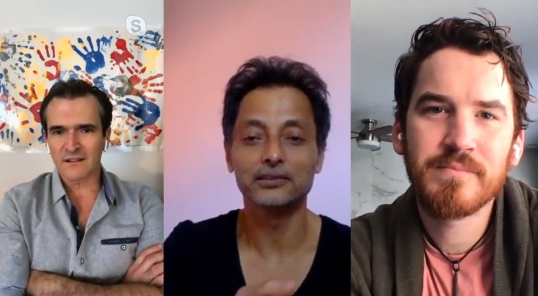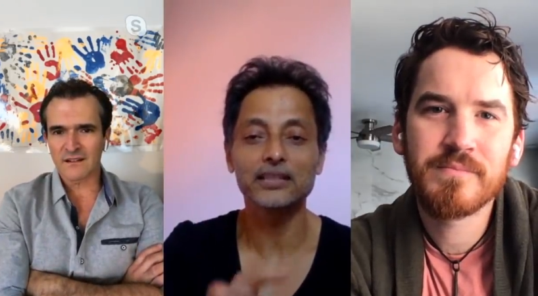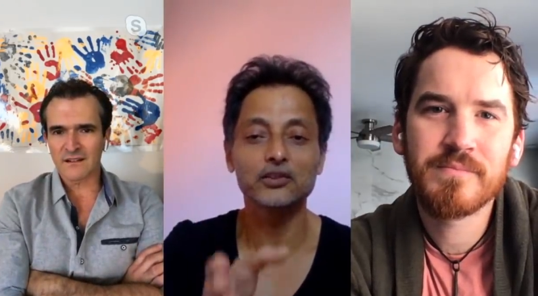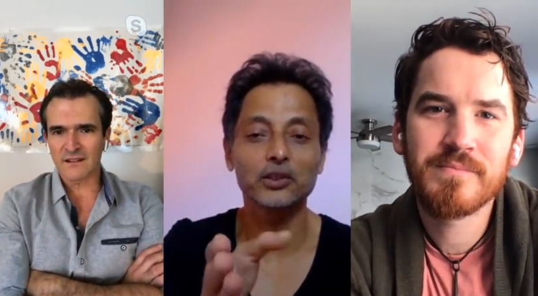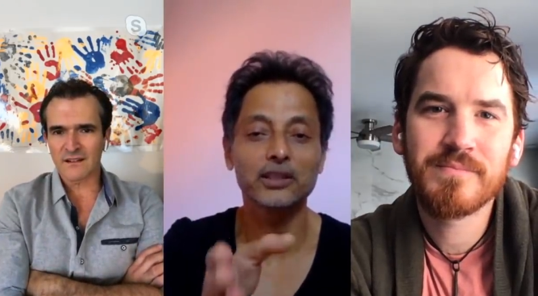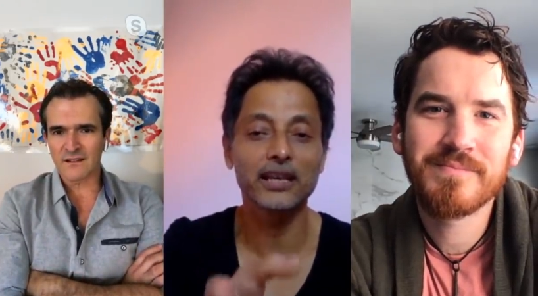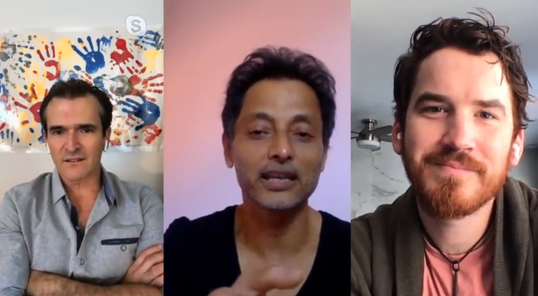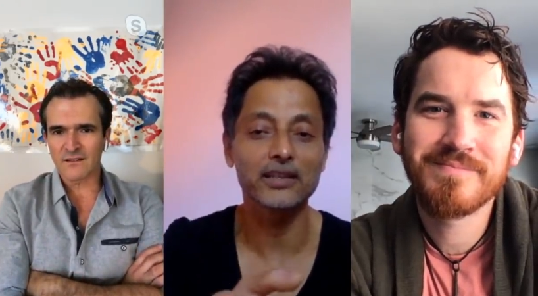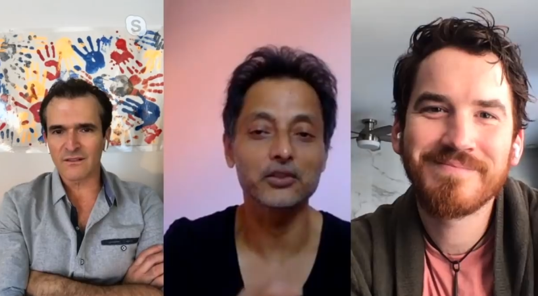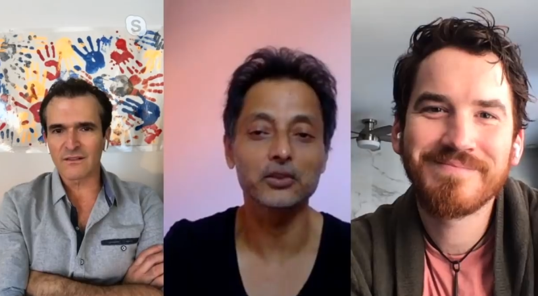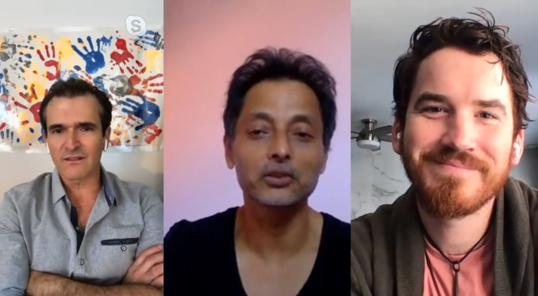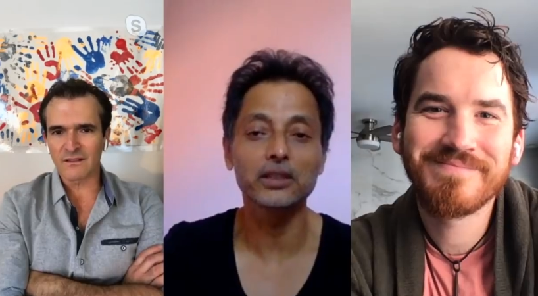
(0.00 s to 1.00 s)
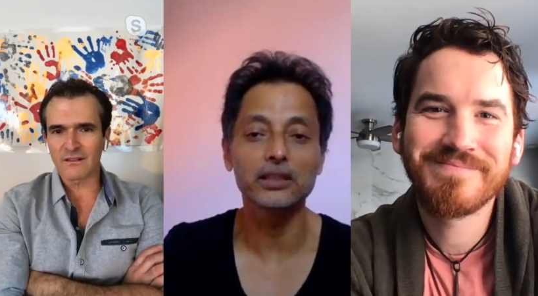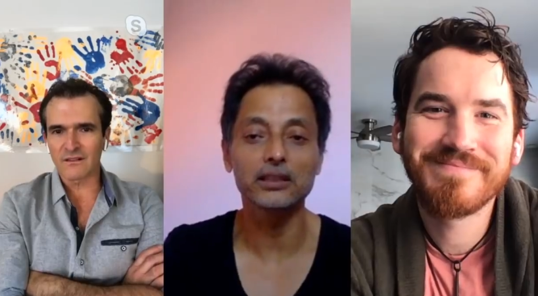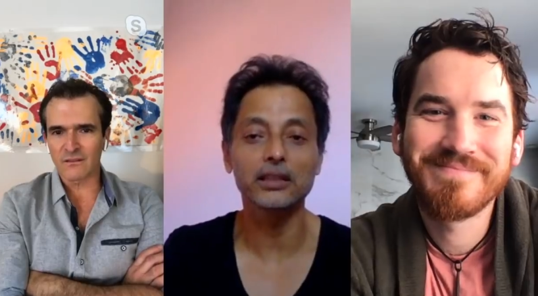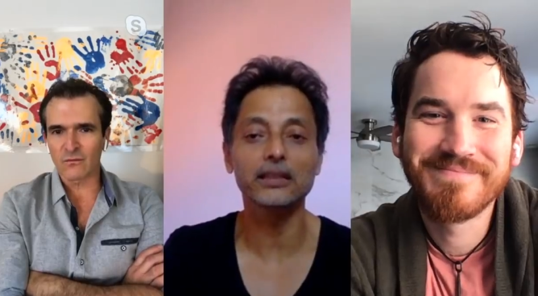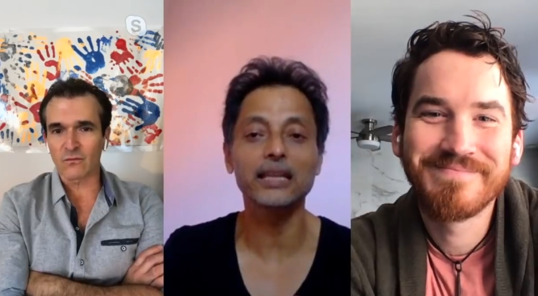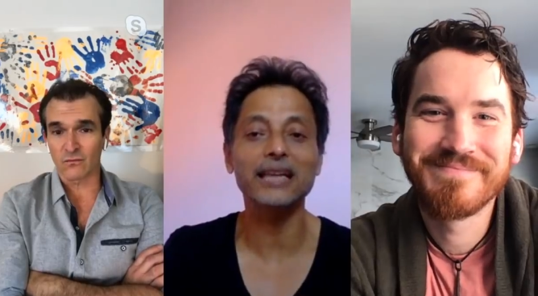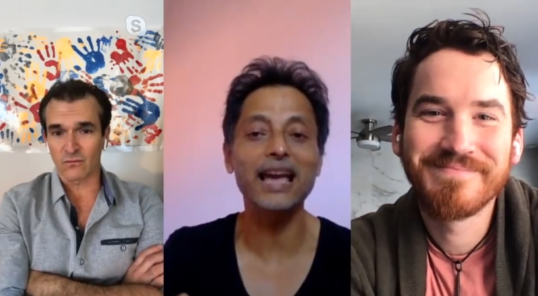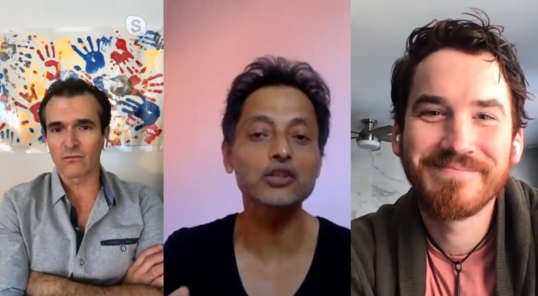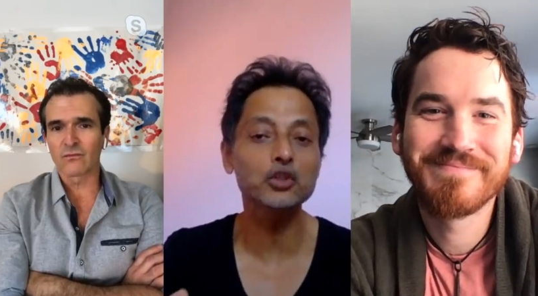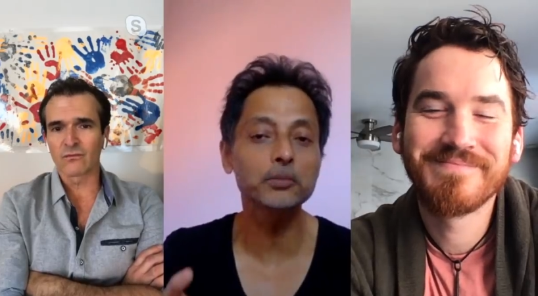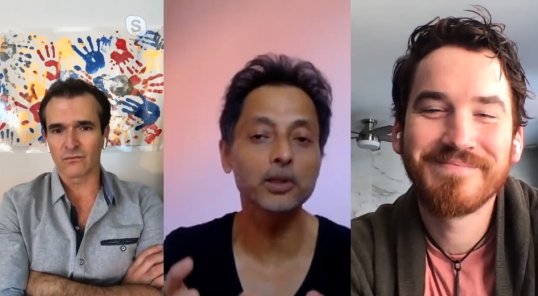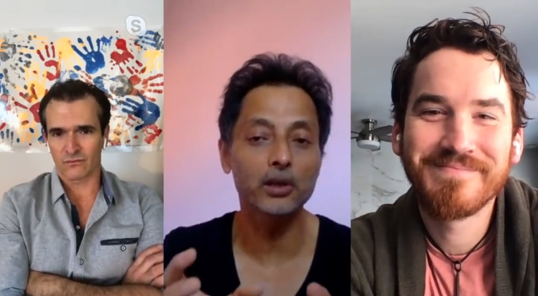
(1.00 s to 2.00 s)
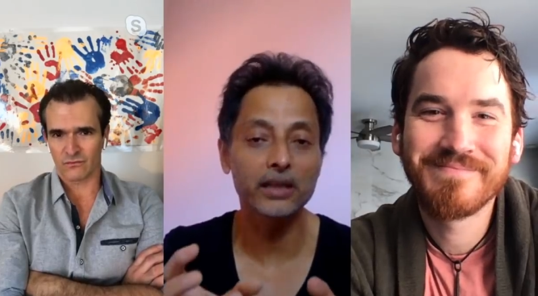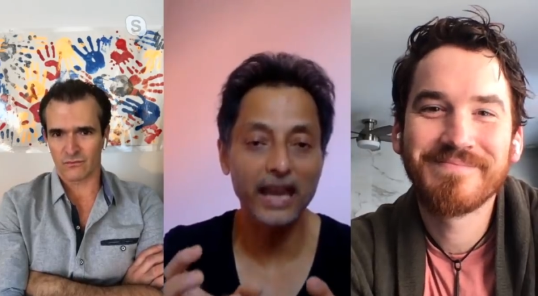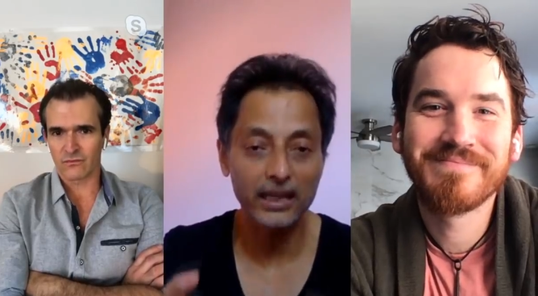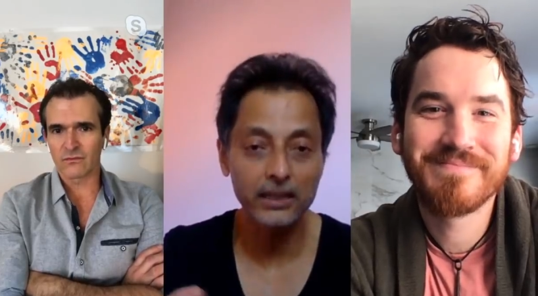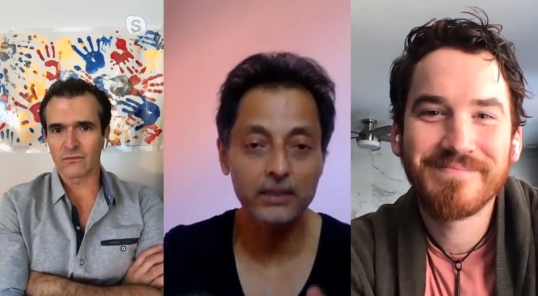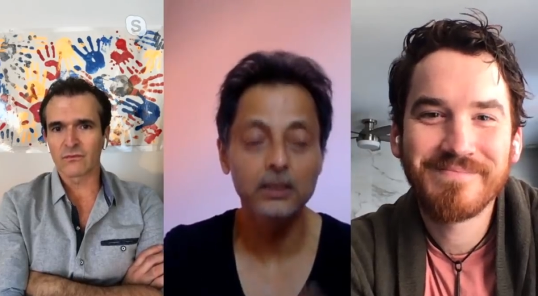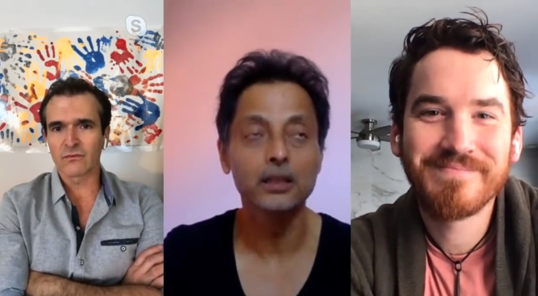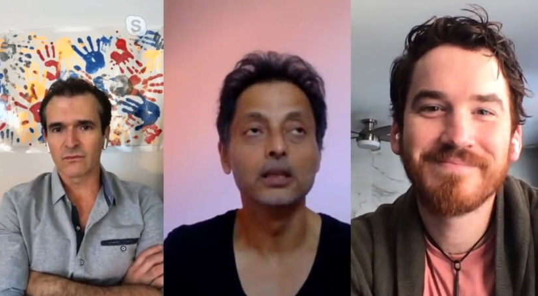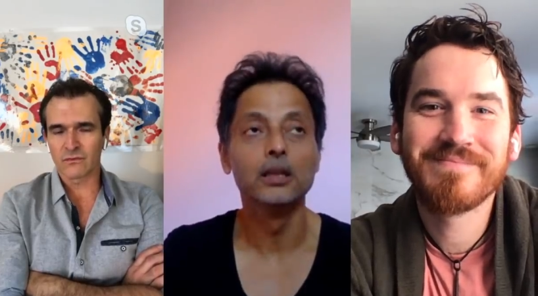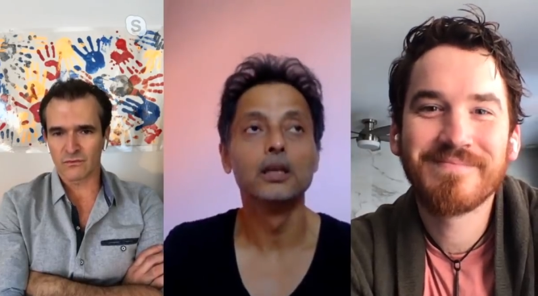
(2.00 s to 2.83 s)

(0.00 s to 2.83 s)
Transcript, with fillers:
Speaker 1: That's not nice. You know, that has to be organic.